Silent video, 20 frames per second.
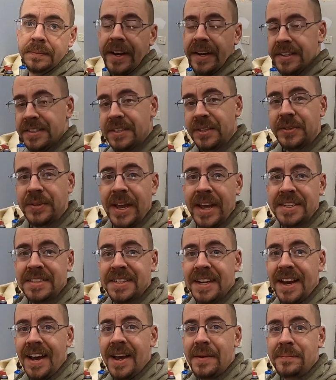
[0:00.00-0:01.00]
And until next
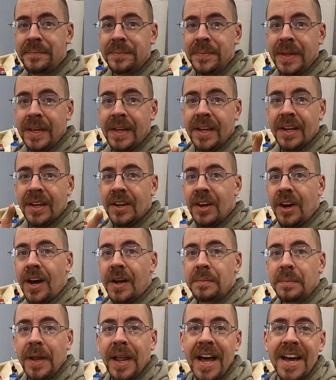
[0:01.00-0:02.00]
time,
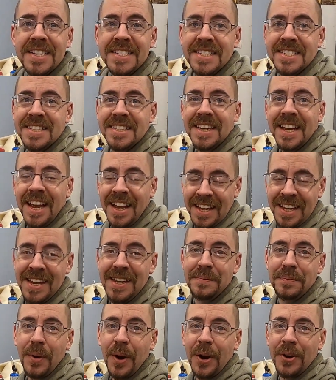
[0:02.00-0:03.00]
God bless and
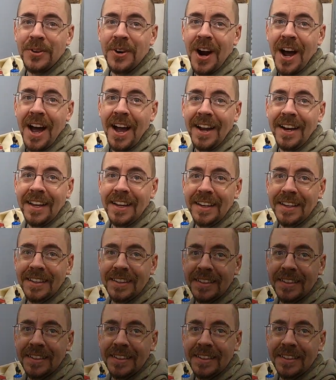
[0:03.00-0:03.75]
keep on riding.